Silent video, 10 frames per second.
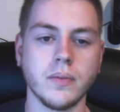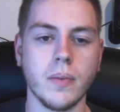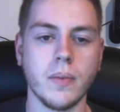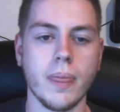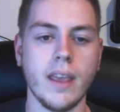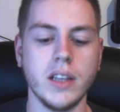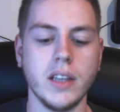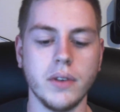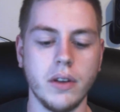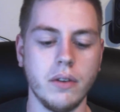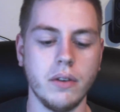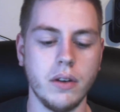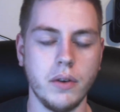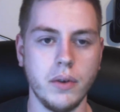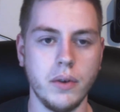as for the
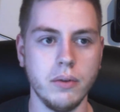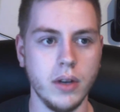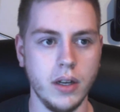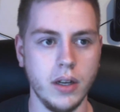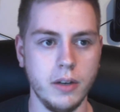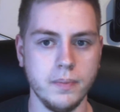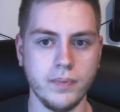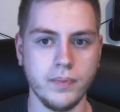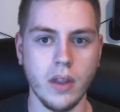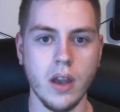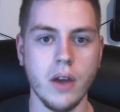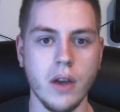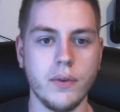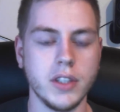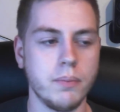review, first
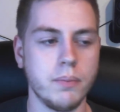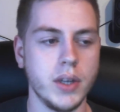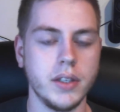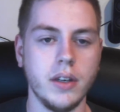impression,